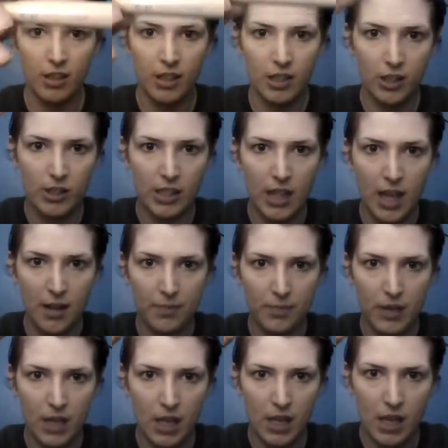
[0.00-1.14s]
Can you see that?
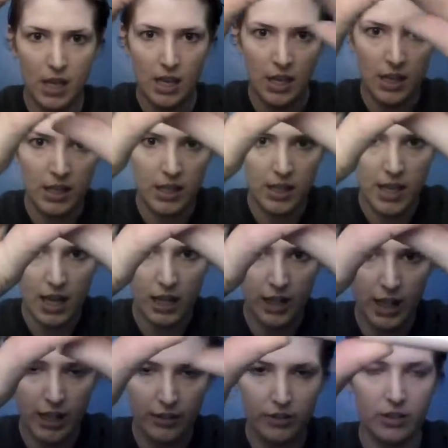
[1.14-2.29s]

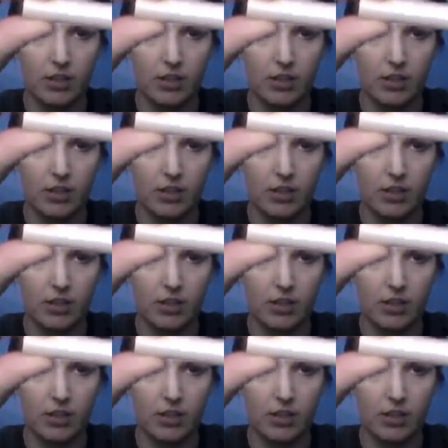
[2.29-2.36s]
ELF.